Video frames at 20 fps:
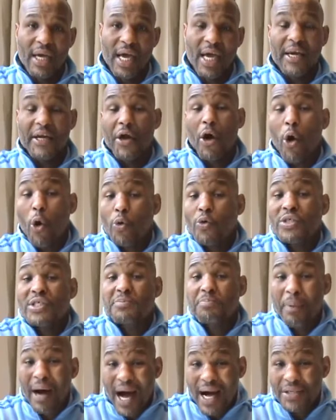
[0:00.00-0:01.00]
and the
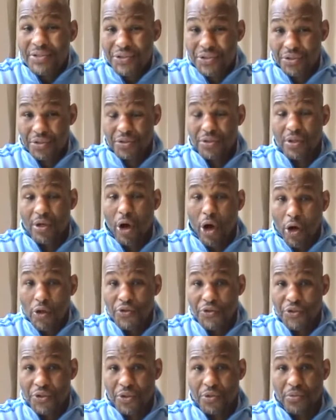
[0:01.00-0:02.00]
oldest boxer
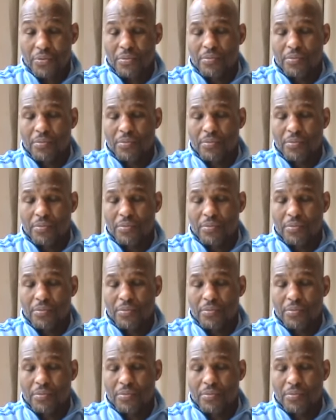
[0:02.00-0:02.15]
also,